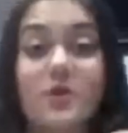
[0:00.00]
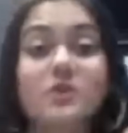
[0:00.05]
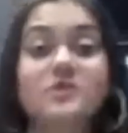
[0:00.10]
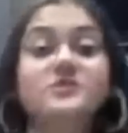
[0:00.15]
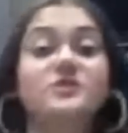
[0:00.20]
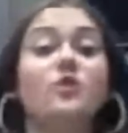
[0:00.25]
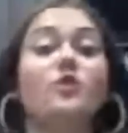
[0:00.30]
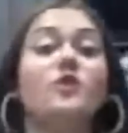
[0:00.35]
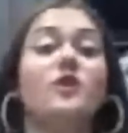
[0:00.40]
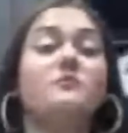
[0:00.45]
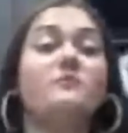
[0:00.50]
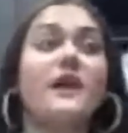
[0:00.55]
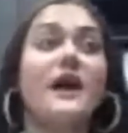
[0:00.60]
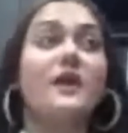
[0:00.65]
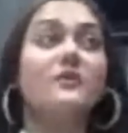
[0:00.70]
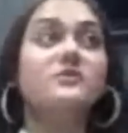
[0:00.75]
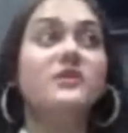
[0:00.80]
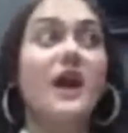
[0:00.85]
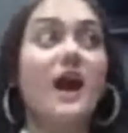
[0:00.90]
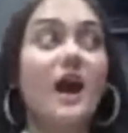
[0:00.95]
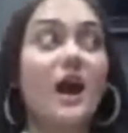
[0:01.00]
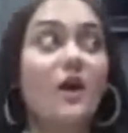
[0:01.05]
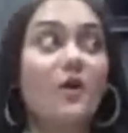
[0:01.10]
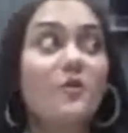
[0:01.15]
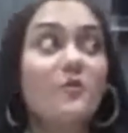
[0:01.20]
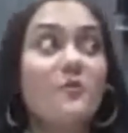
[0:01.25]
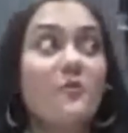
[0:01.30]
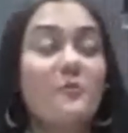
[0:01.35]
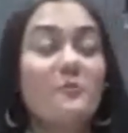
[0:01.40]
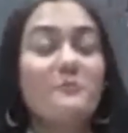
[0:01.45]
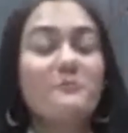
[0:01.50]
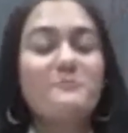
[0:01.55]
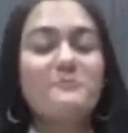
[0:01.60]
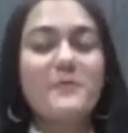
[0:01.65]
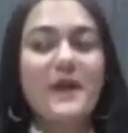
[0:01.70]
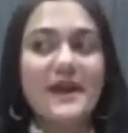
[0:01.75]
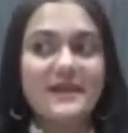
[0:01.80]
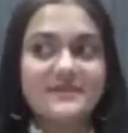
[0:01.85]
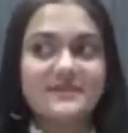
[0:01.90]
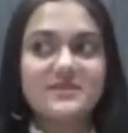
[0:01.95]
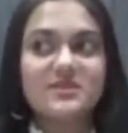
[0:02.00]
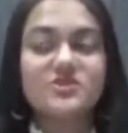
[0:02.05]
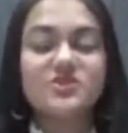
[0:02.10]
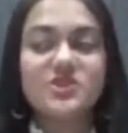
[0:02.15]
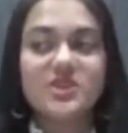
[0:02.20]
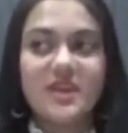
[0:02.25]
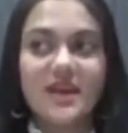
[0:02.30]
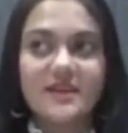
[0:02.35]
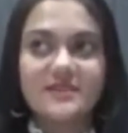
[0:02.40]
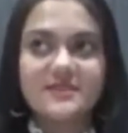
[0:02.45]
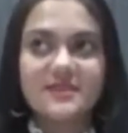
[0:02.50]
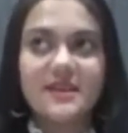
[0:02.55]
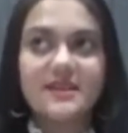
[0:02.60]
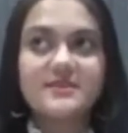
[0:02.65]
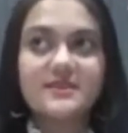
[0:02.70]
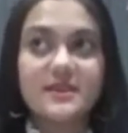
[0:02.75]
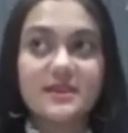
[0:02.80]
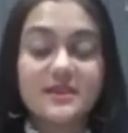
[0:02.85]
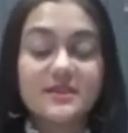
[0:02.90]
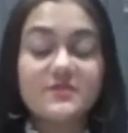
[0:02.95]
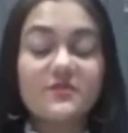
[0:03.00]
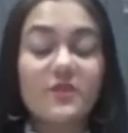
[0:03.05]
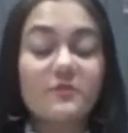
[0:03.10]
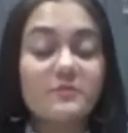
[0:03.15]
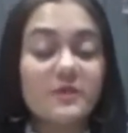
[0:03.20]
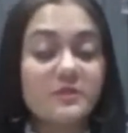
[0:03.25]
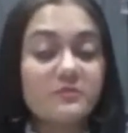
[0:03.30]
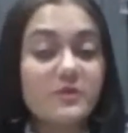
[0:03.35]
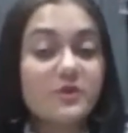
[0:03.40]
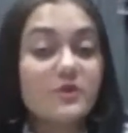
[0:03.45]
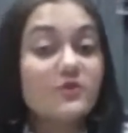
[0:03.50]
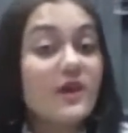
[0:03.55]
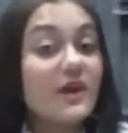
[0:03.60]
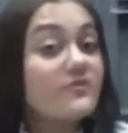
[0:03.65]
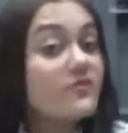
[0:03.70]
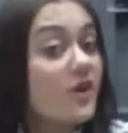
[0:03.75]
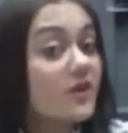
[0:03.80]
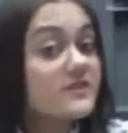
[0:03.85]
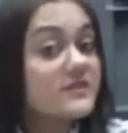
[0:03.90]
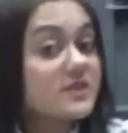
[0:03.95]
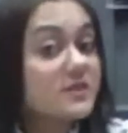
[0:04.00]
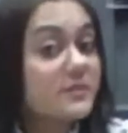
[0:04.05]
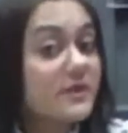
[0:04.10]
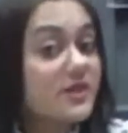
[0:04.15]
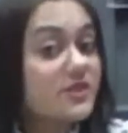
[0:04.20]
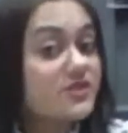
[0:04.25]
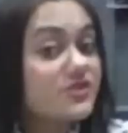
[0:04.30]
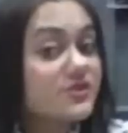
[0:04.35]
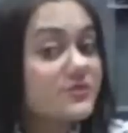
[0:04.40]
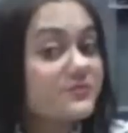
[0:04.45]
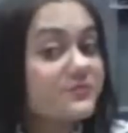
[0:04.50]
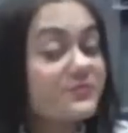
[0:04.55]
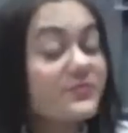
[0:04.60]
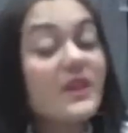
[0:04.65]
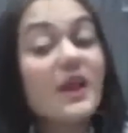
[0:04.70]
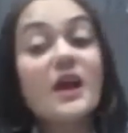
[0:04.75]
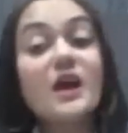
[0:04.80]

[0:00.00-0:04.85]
going to talk about how best chia seeds is for people who have constipation.